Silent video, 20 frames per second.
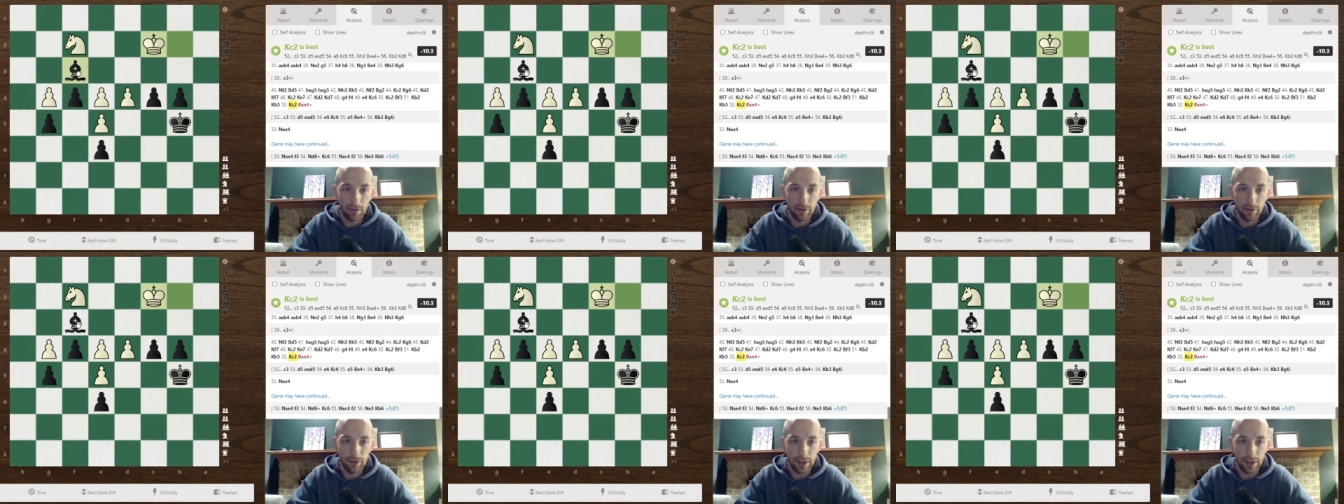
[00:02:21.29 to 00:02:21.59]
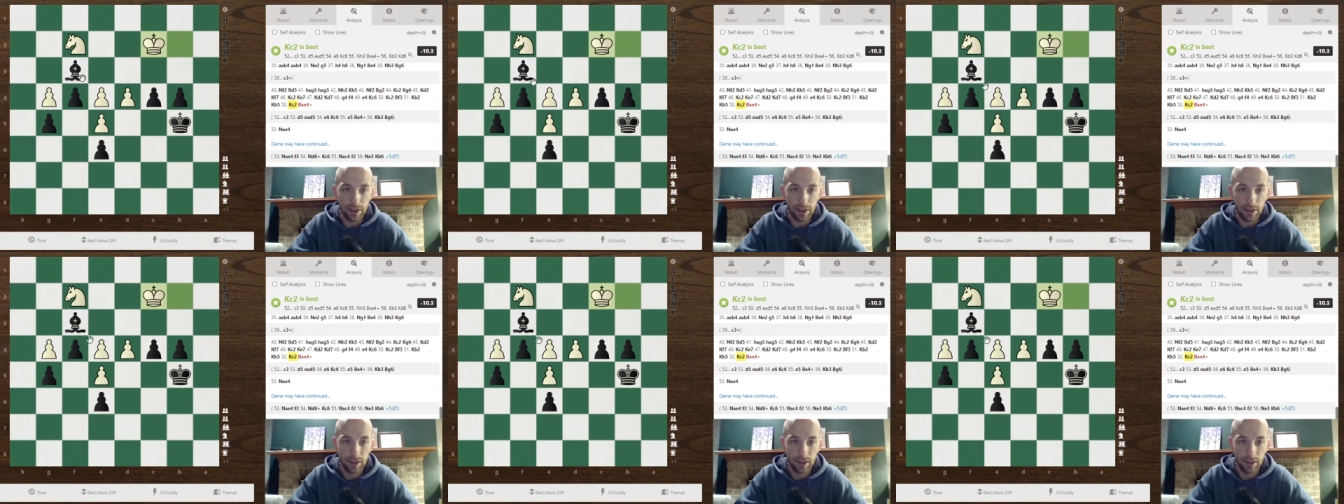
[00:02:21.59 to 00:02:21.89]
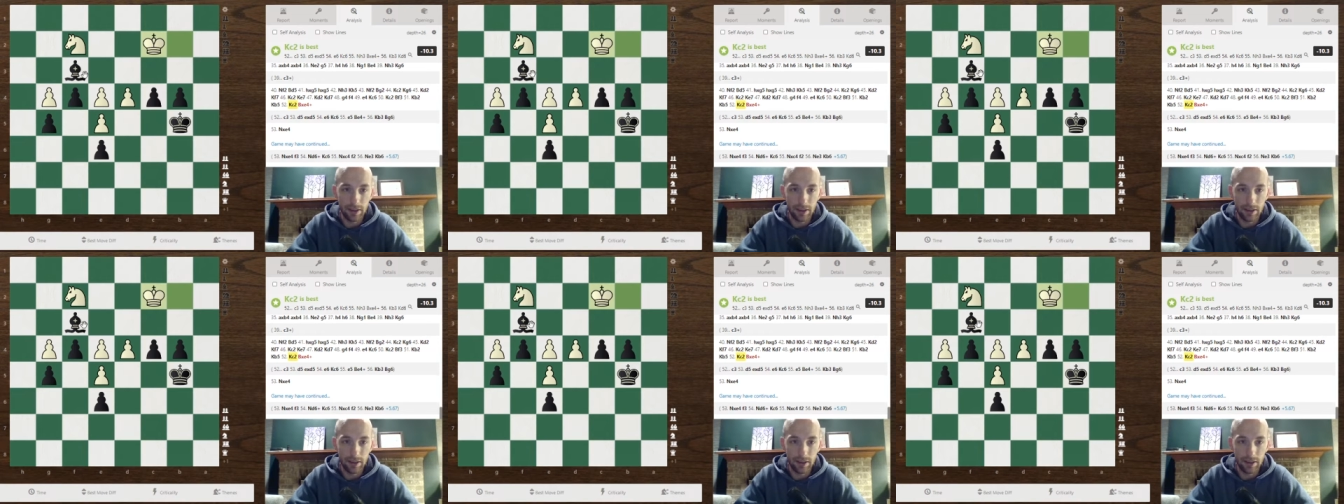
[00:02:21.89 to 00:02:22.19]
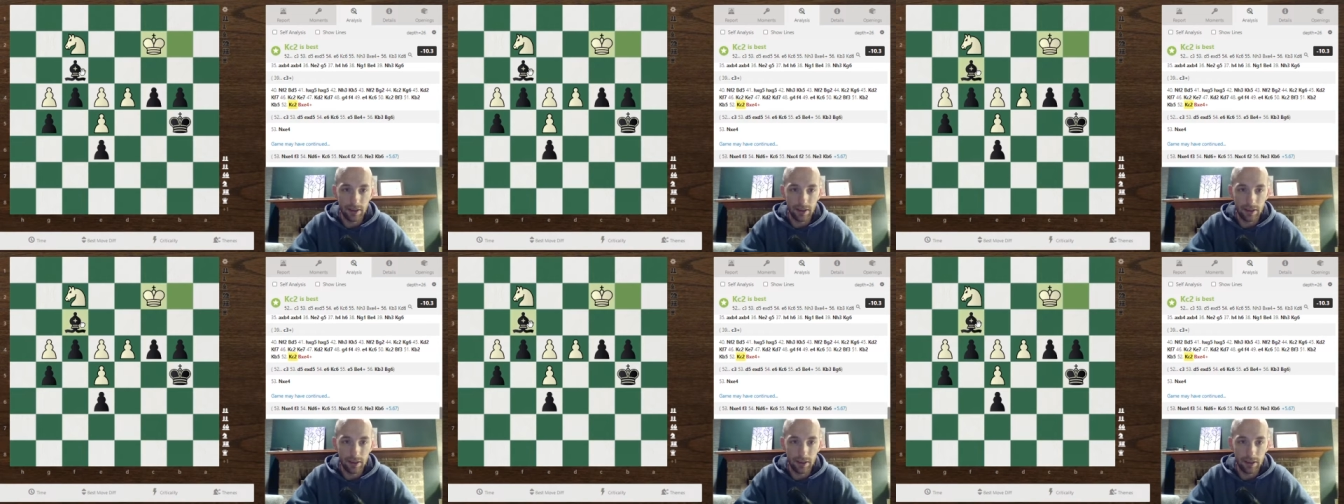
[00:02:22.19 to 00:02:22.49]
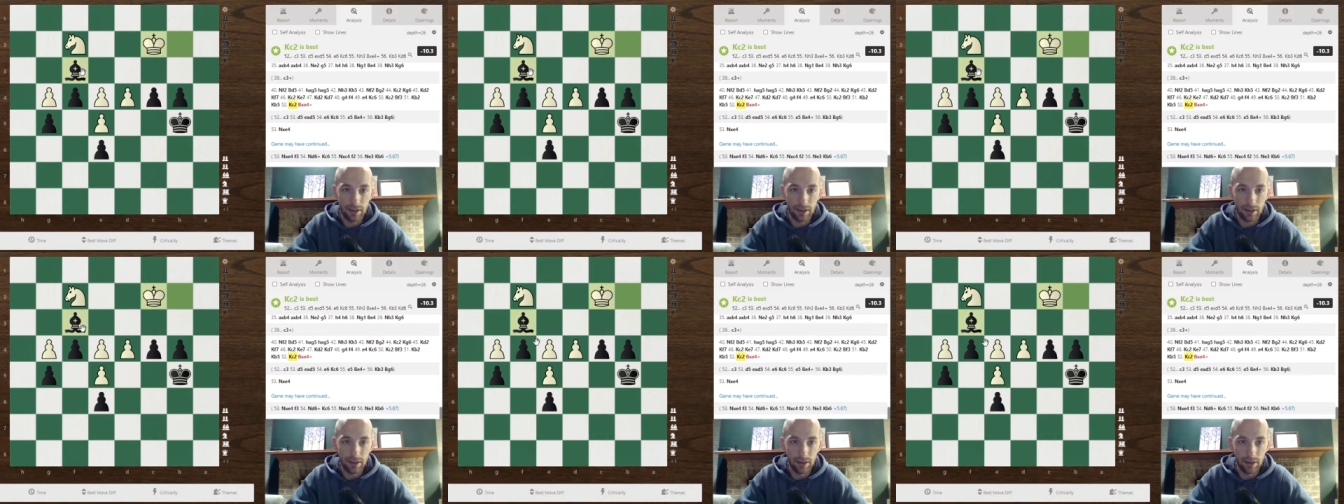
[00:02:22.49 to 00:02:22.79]
it did this
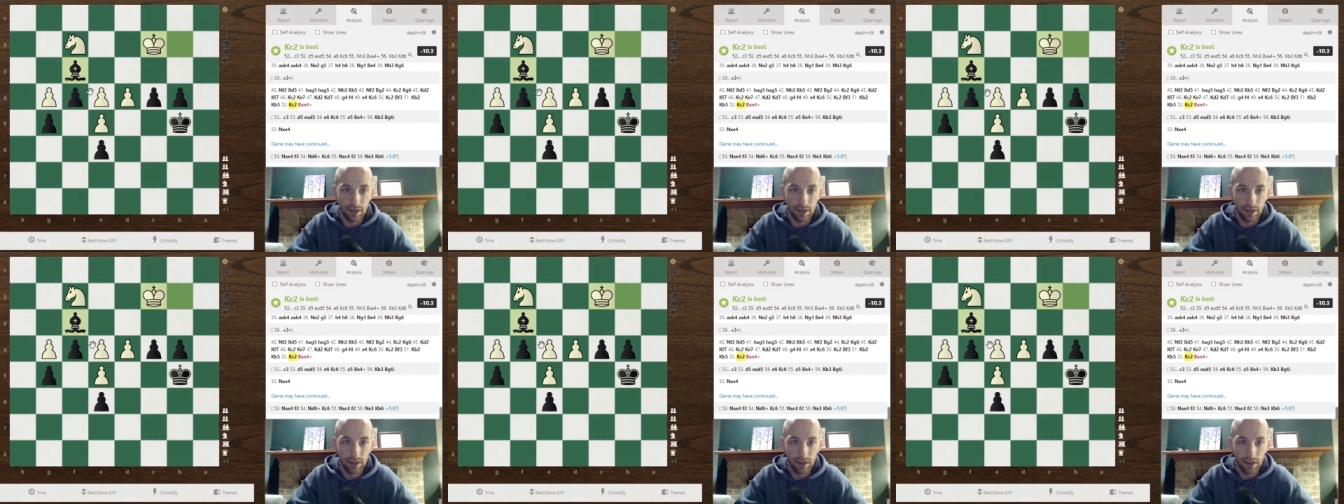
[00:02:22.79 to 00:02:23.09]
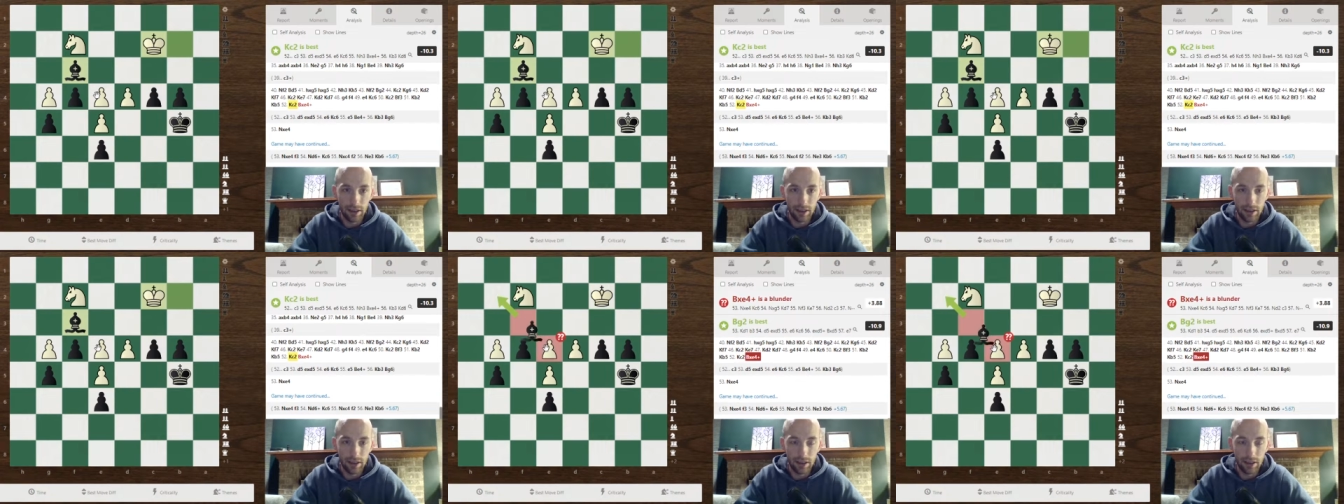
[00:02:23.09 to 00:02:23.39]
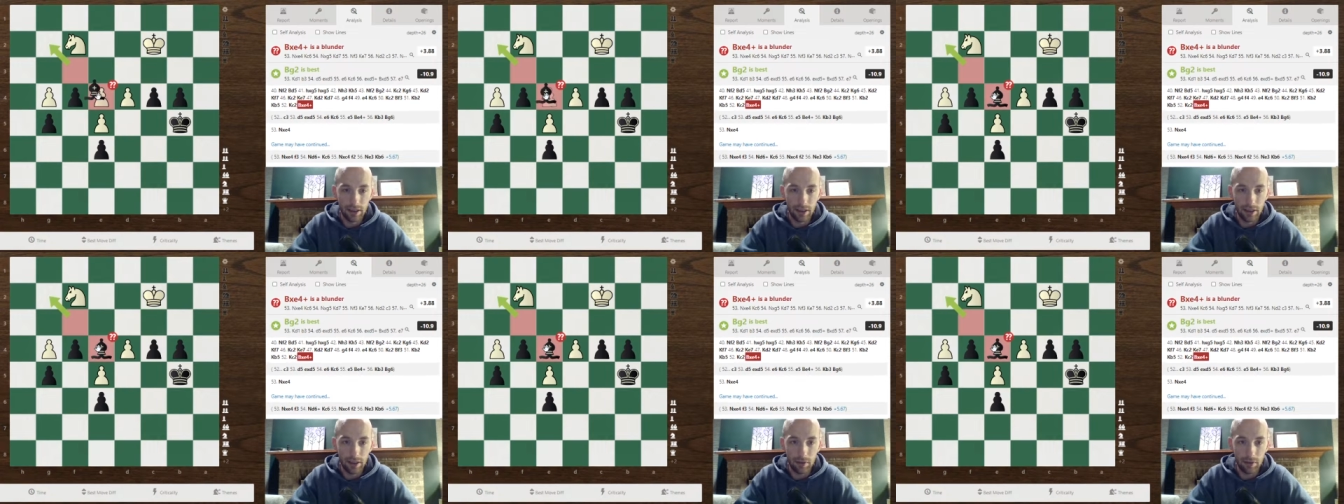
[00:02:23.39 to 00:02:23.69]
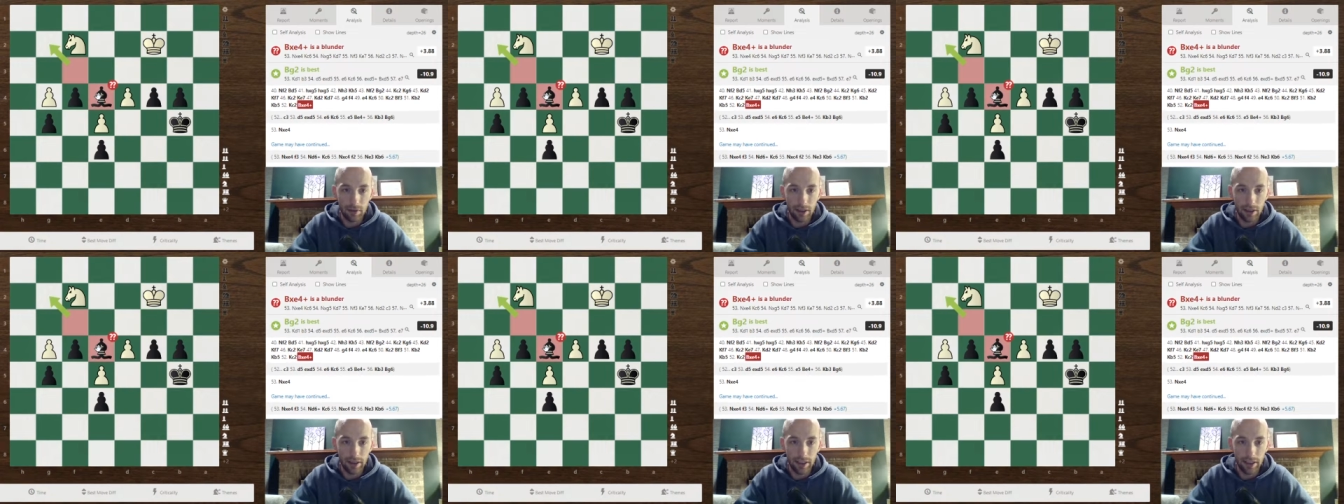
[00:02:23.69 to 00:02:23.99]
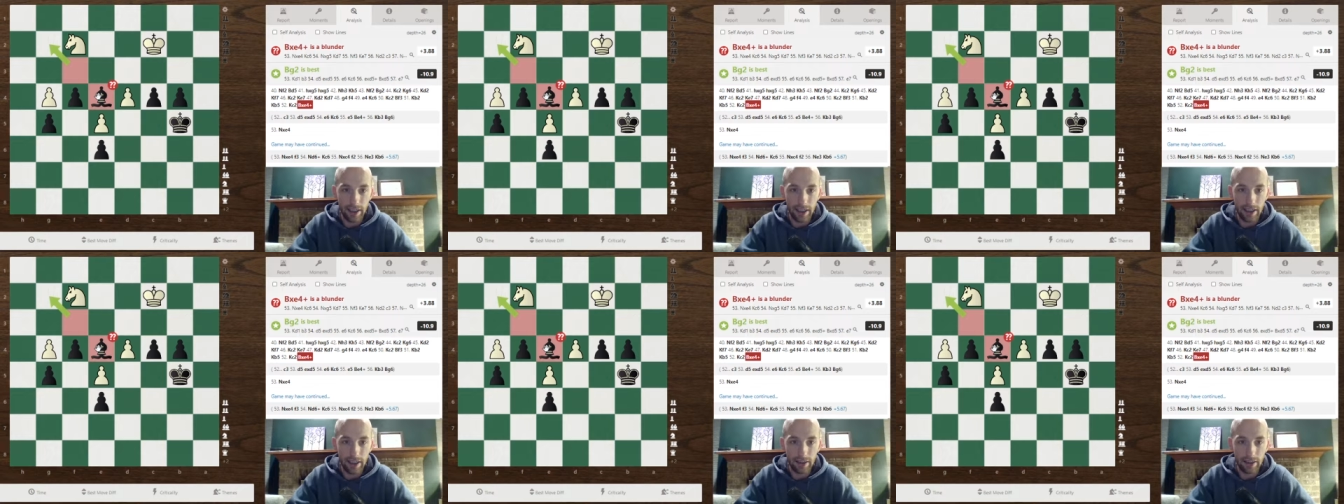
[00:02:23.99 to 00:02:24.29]
deal. It went like that.